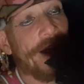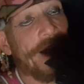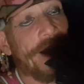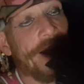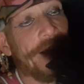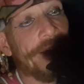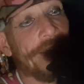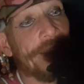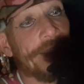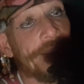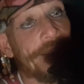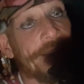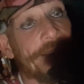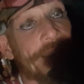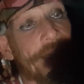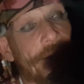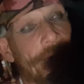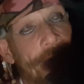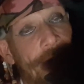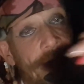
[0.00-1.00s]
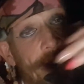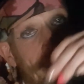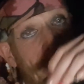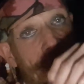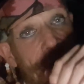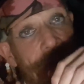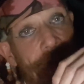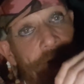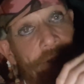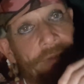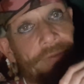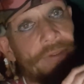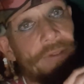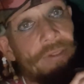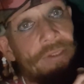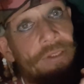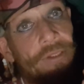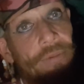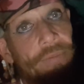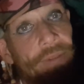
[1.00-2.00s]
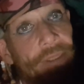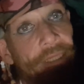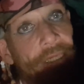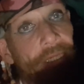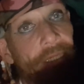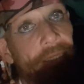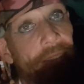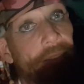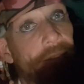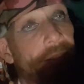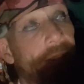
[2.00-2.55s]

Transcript: And it did say, I mean, literally, I've not stopped today.